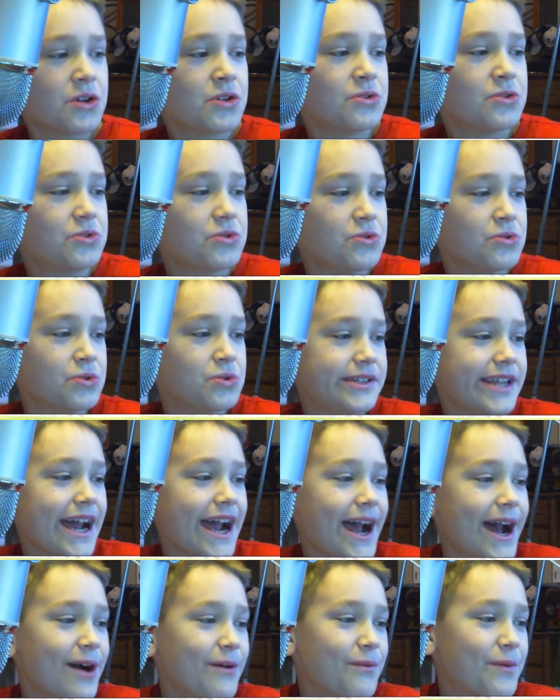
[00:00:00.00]
dude,
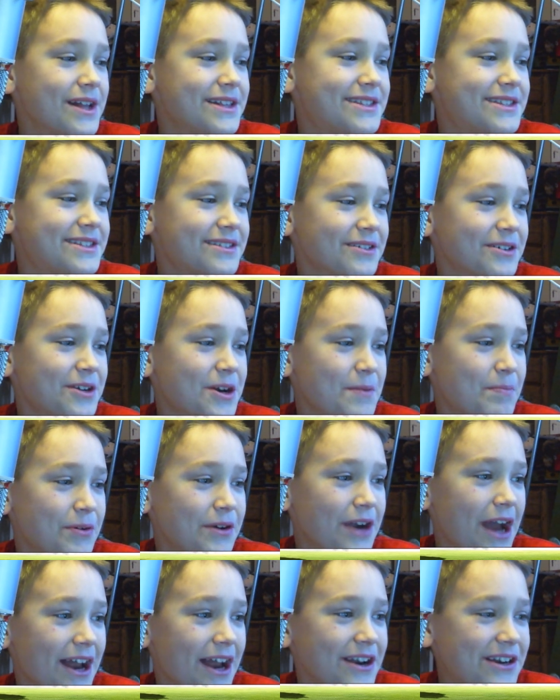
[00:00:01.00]
uh, what's our
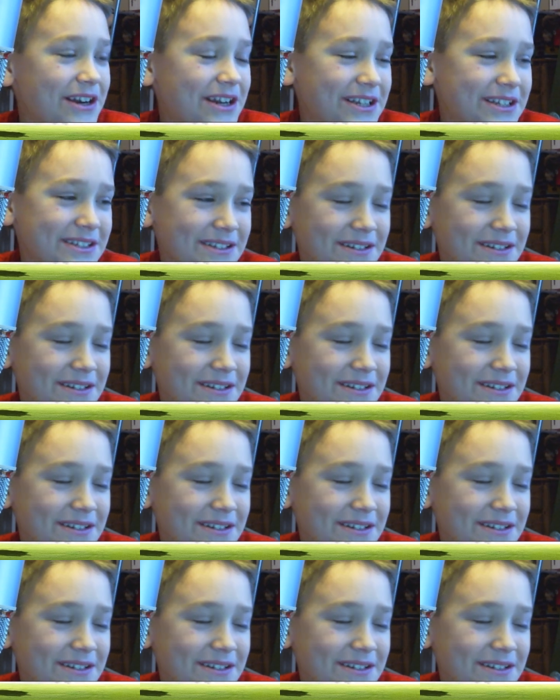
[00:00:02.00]
pronouns